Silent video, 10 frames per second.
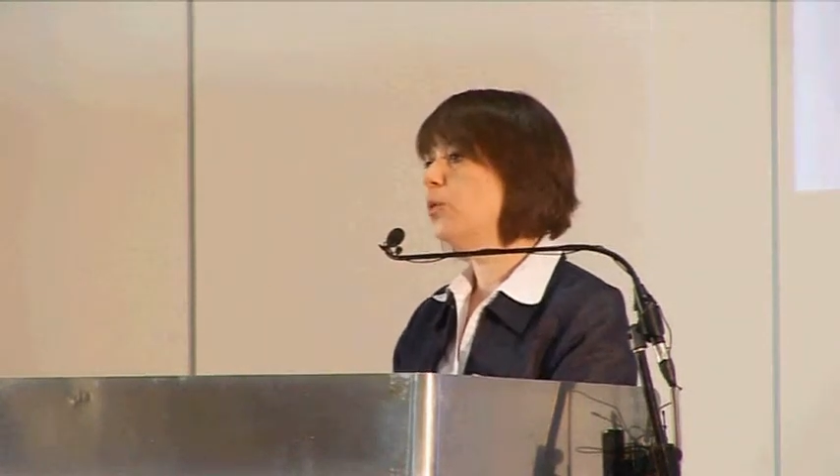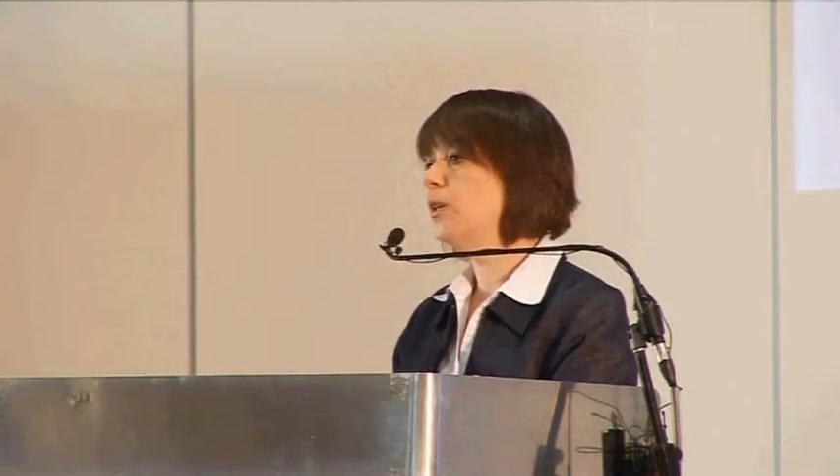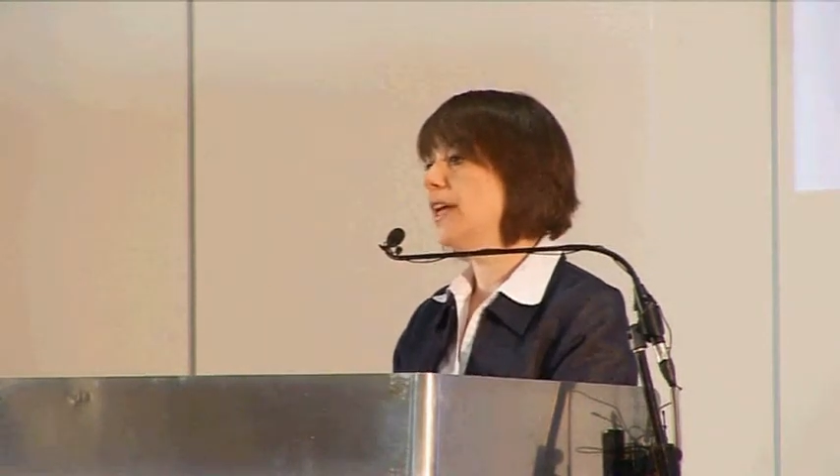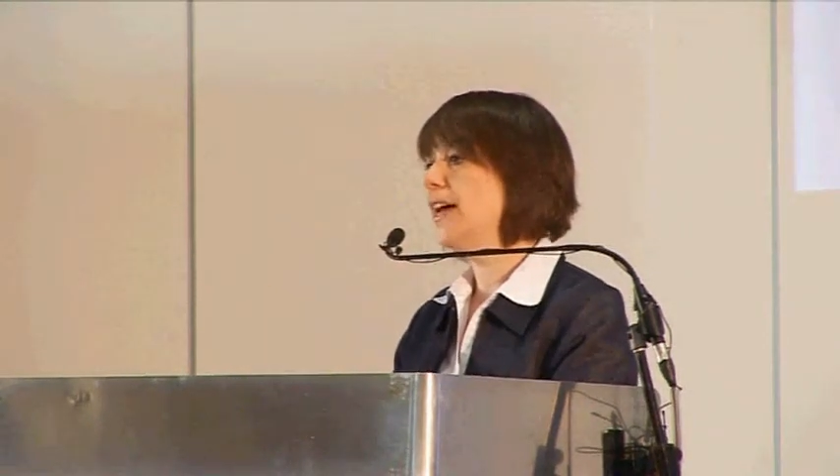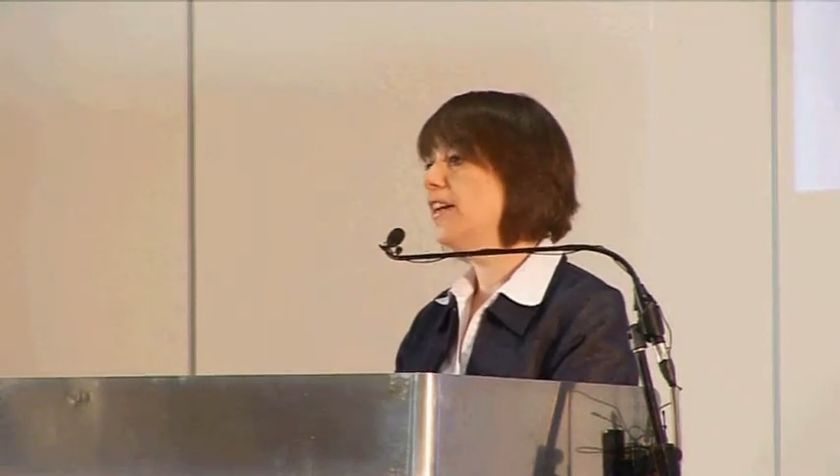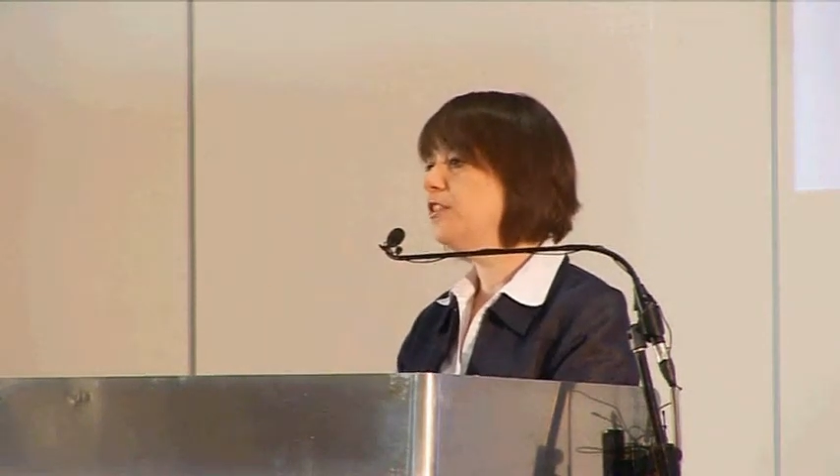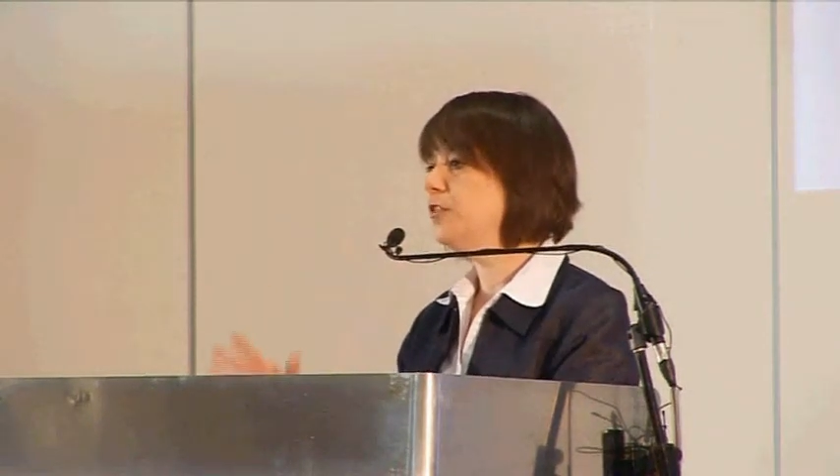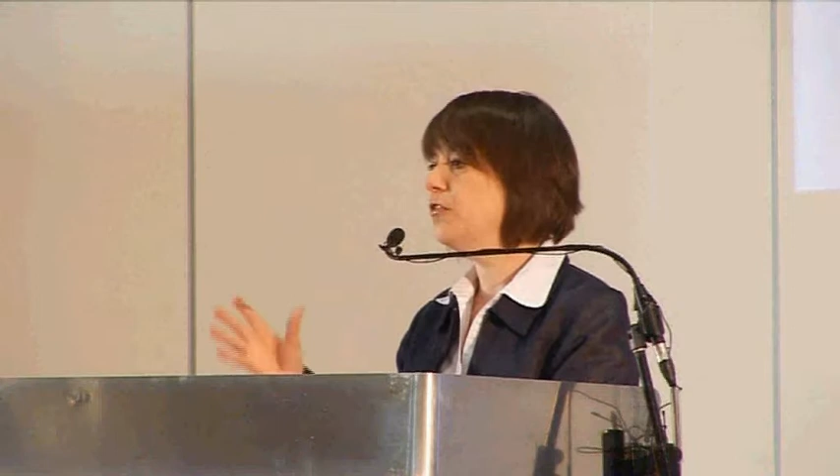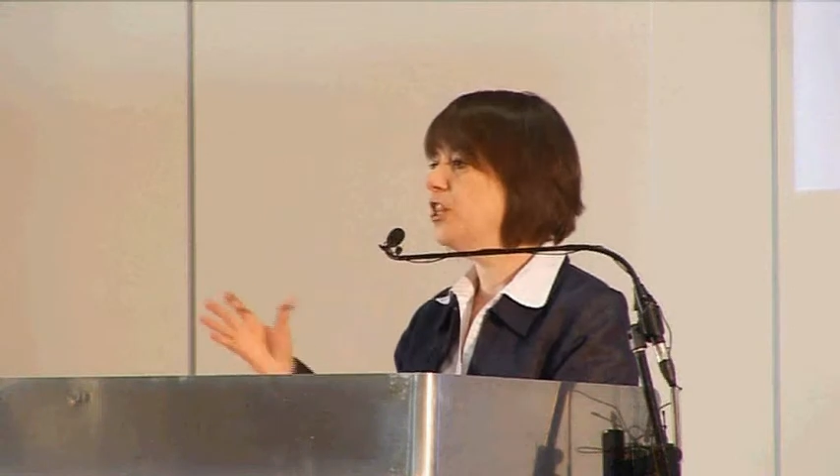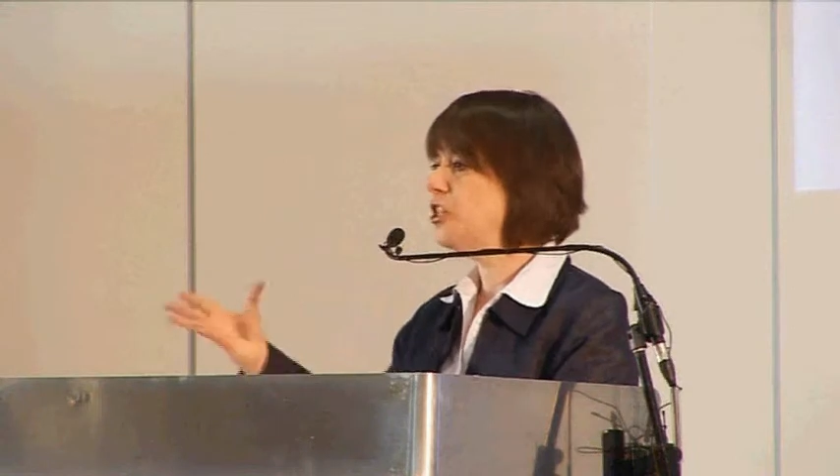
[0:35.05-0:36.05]
who were kind
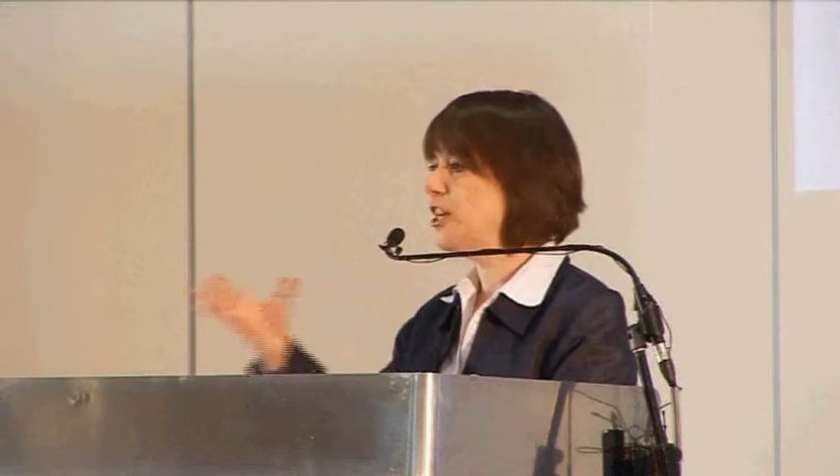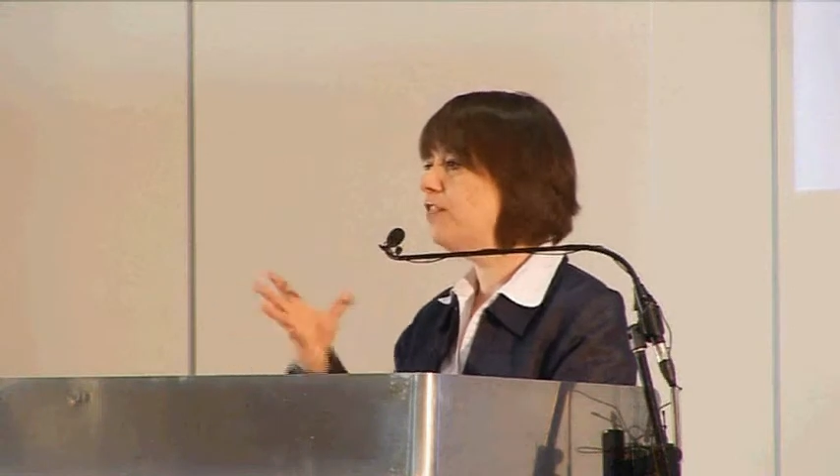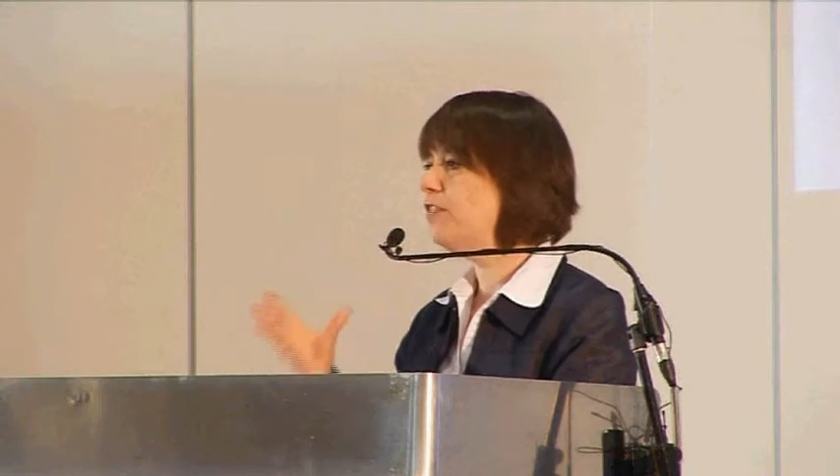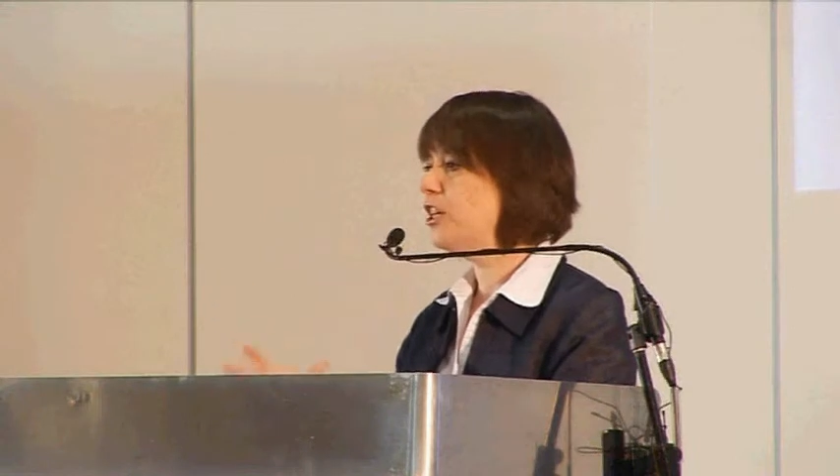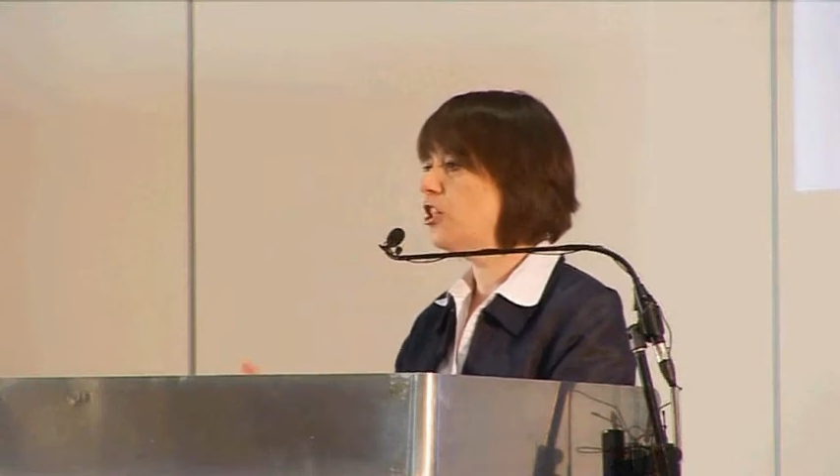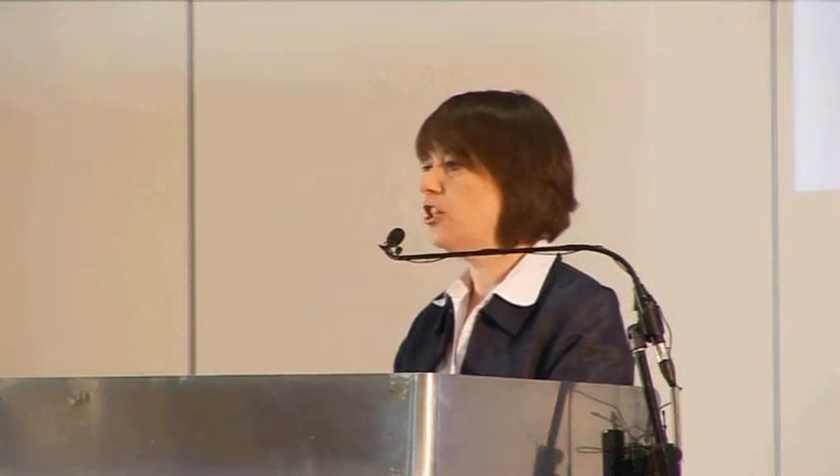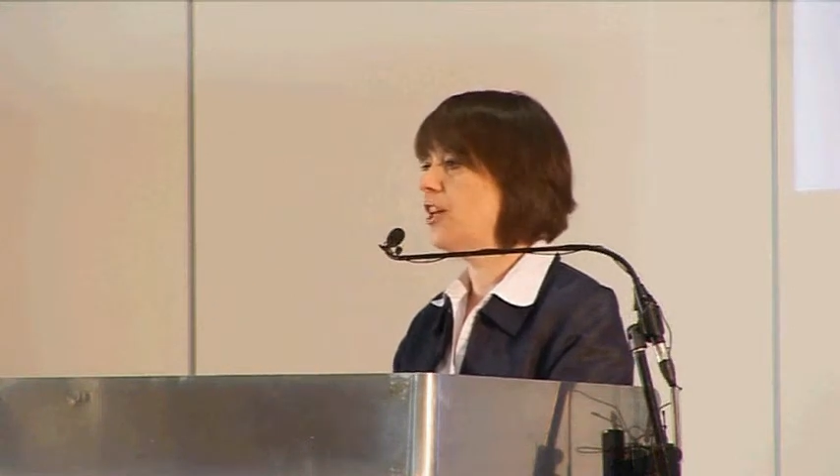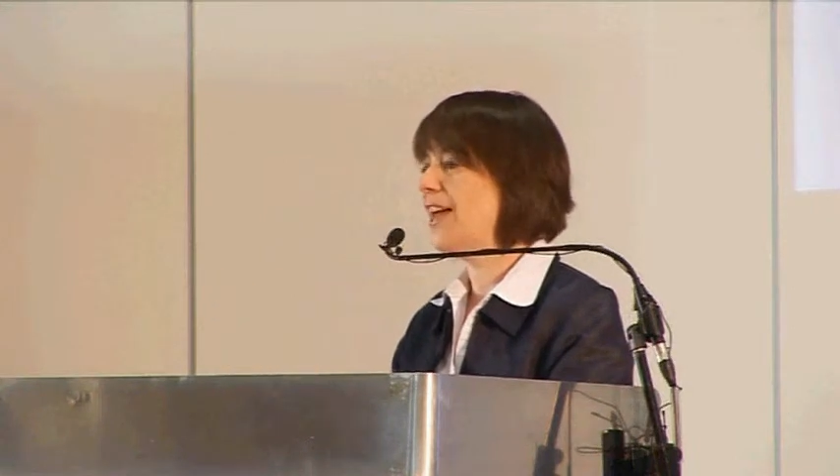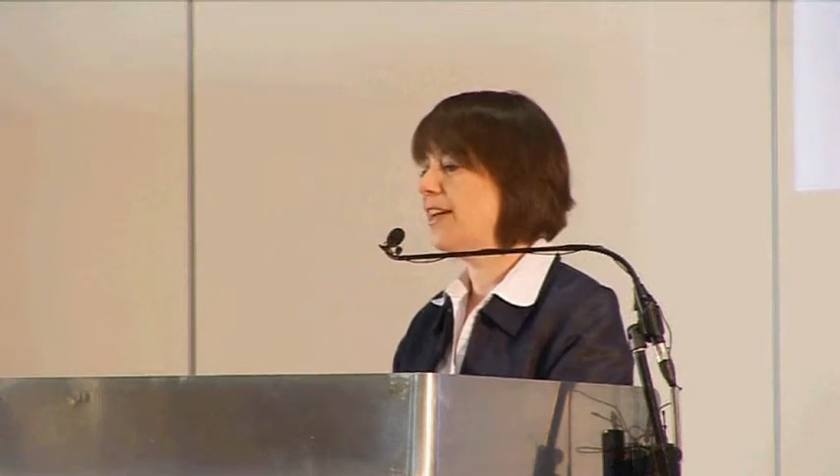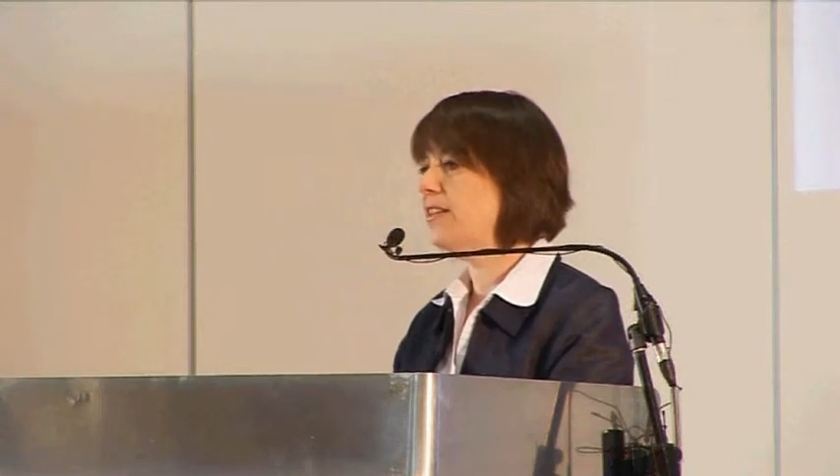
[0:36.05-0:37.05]
of the Generation
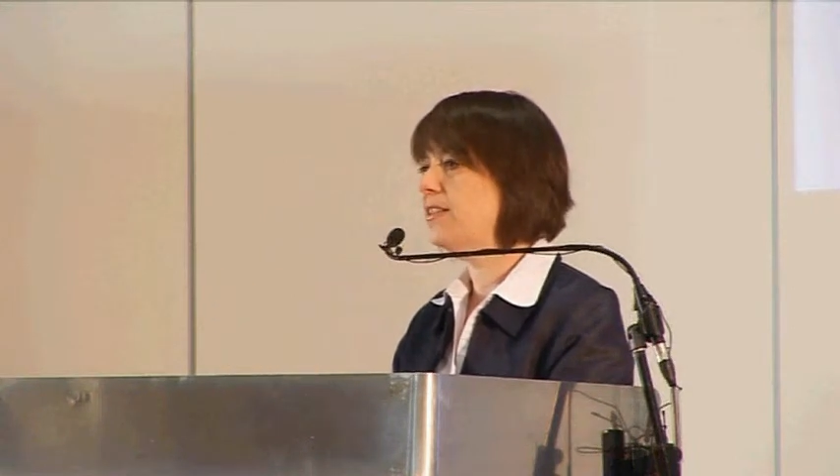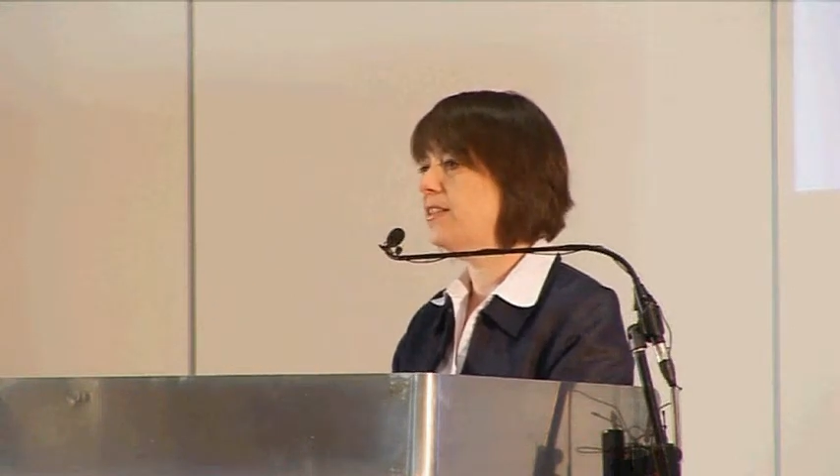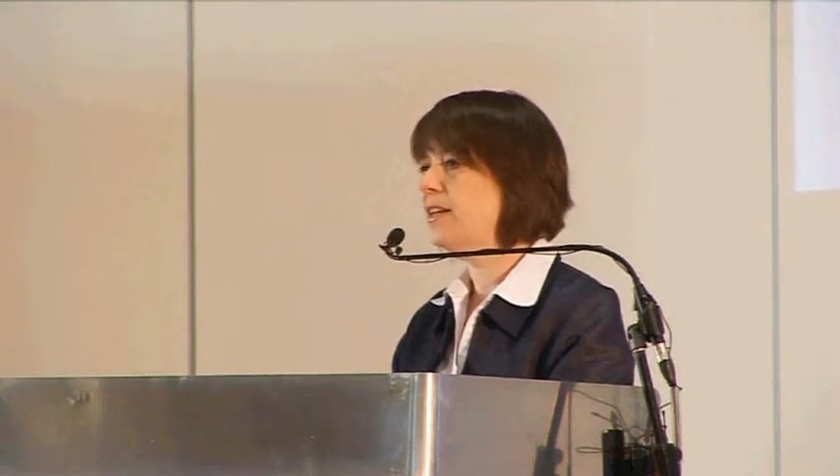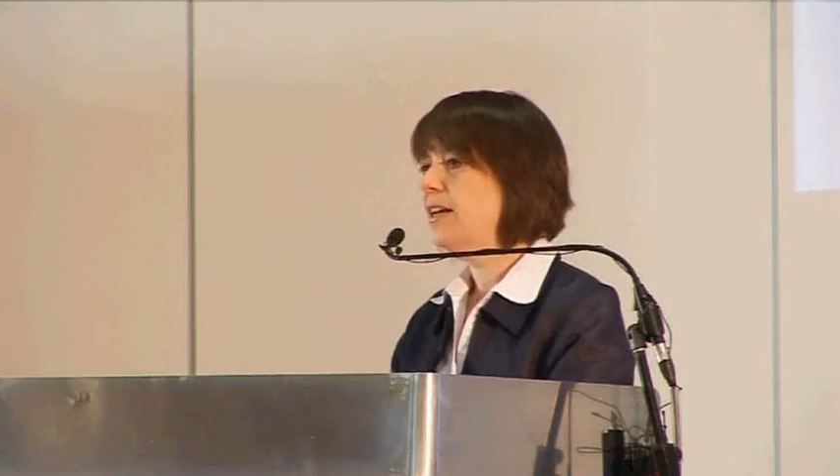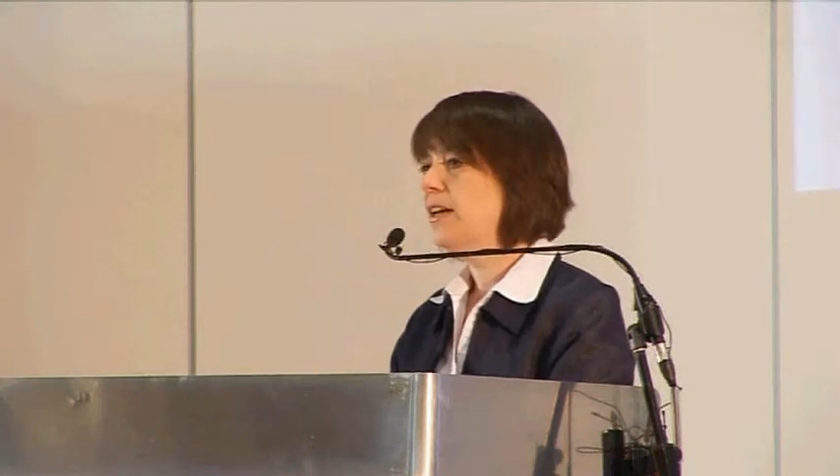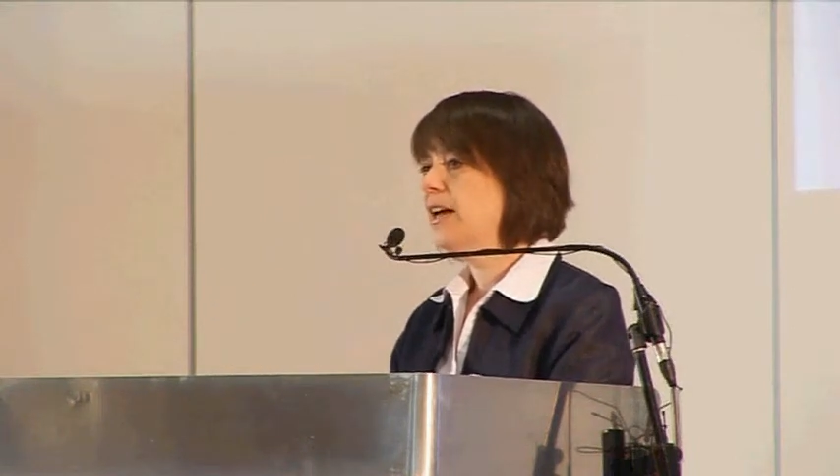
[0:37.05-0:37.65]
X